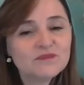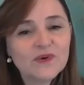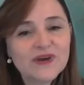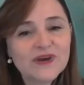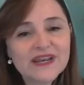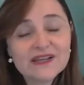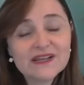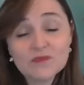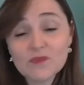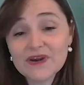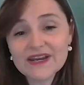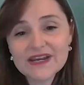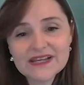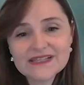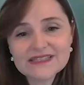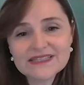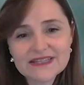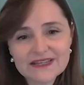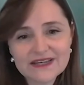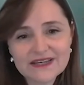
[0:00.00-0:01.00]
when it
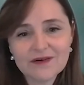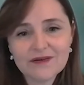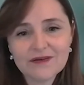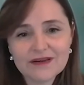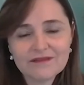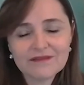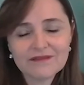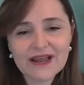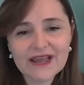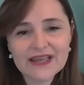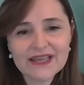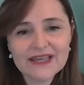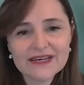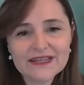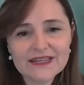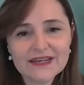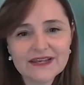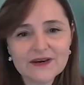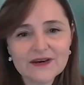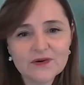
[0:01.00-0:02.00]
isn't going
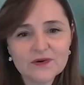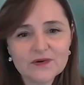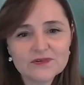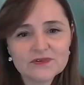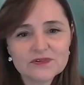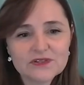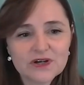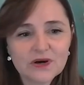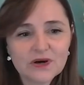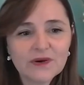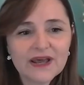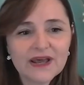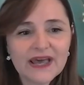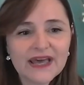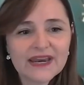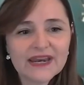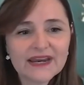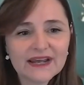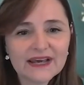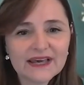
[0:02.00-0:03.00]
right, go
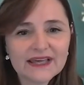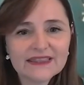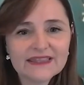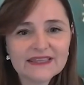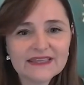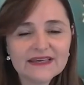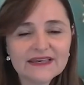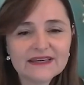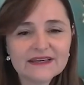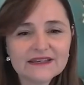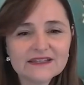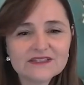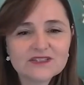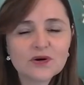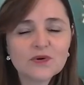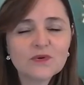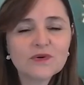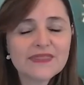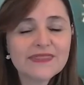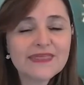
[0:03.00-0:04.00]
ahead. And I think
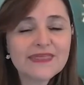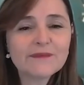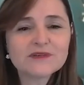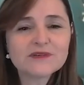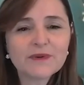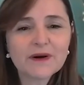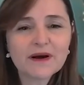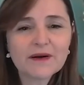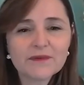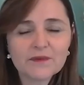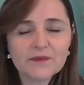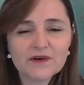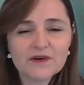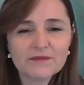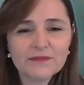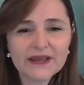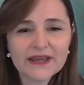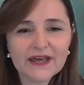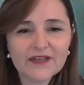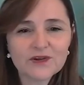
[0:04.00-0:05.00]
so. And that was part of
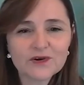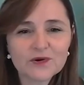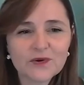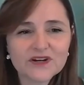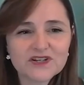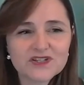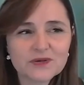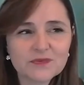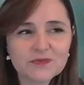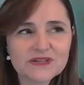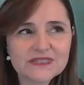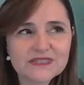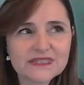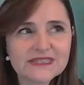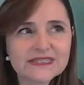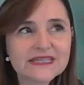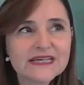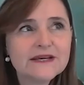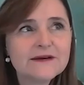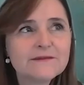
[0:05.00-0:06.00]
what my other question was,
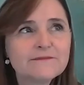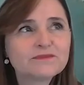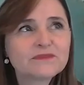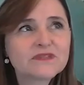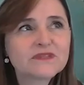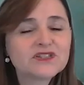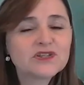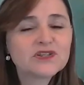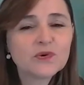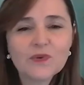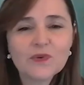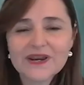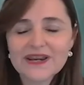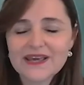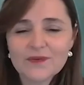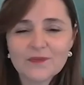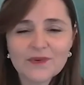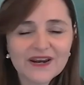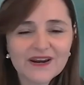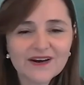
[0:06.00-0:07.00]
is so when
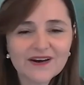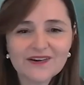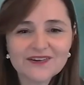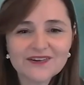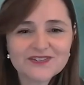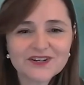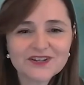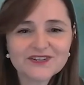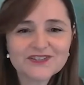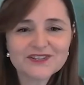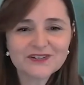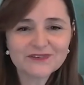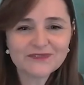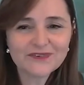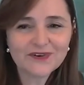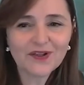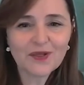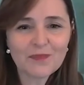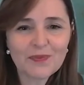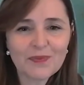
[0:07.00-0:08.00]
it all starts to
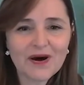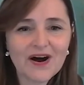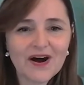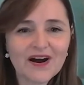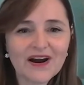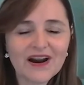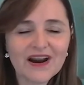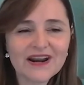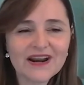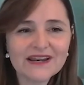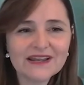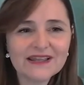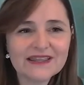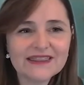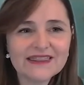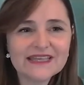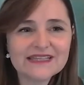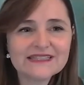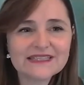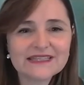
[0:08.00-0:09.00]
fall apart,
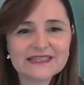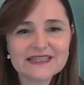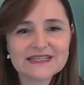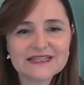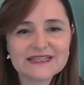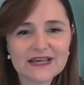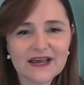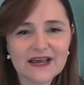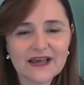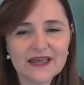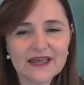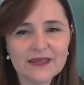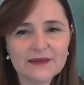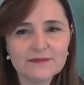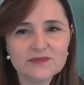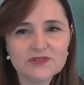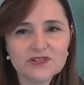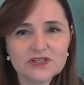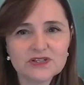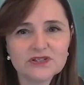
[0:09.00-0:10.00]
this is the
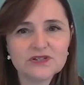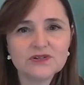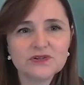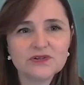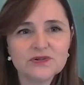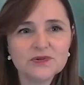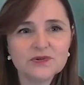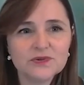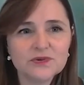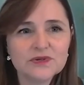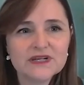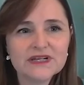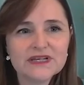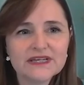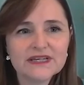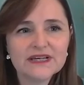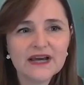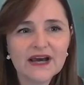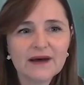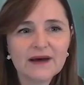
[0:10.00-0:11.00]
time to,
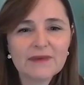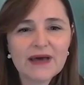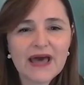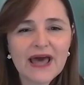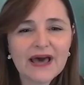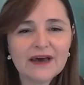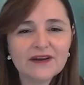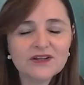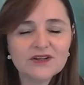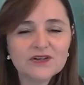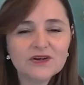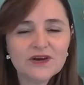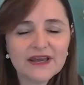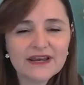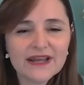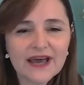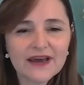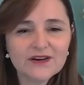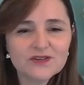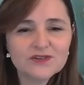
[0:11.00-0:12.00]
how
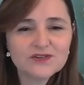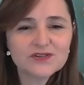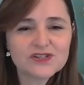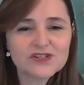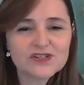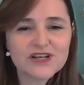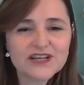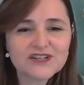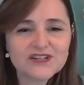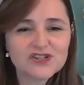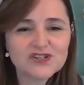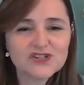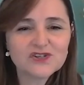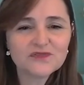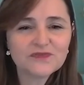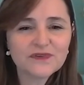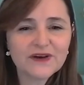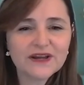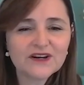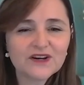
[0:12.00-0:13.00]
do you suggest, should
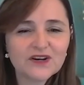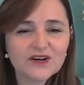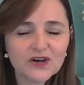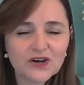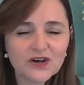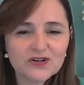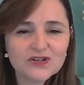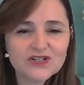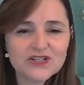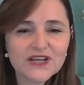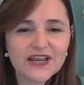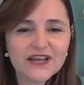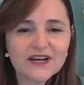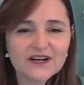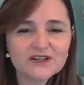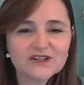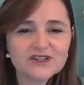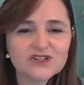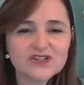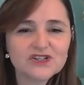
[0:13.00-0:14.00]
you find a
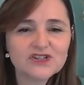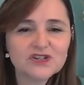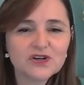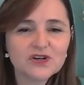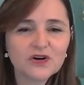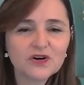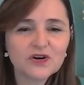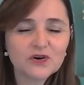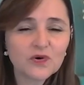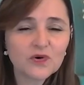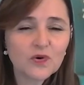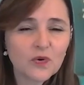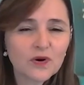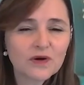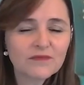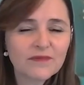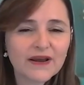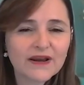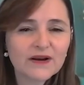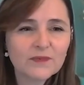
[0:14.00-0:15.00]
negotiator? Should you go to
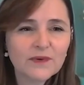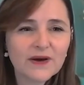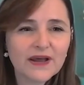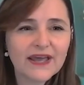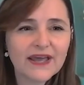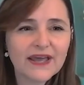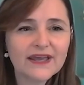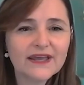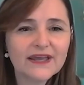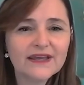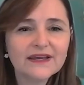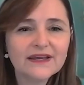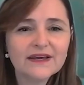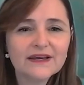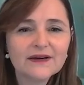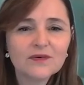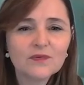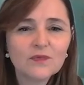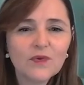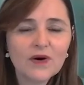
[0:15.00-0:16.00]
court right away?
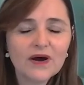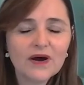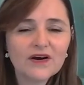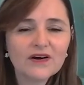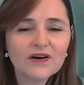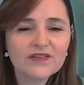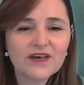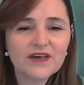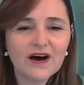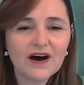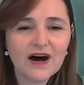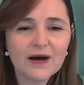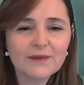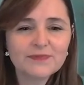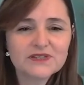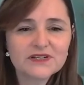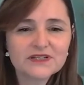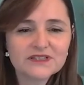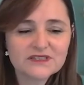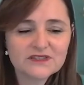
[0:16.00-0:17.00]
What are the
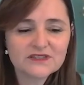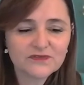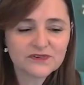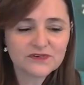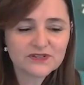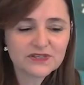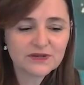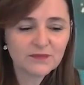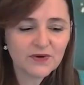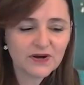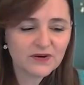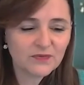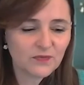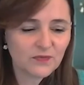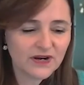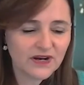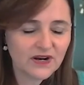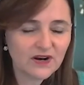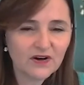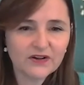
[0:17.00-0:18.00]
options for
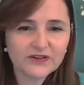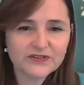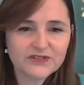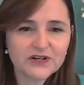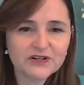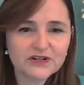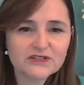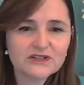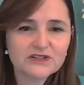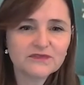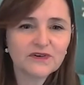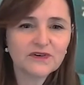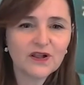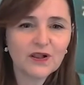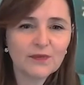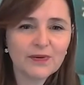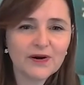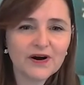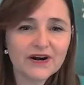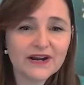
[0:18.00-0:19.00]
someone when it all starts to
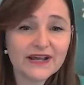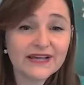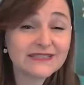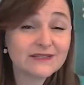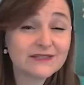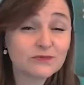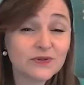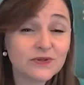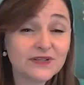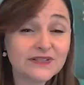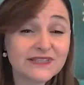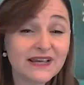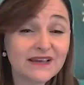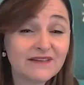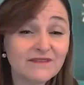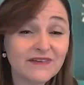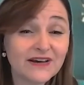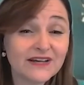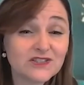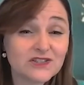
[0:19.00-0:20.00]
fall apart as a real
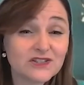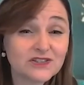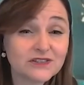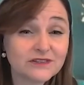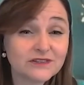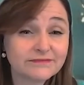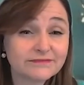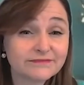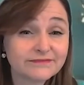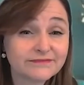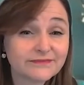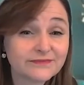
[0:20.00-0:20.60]
estate investor?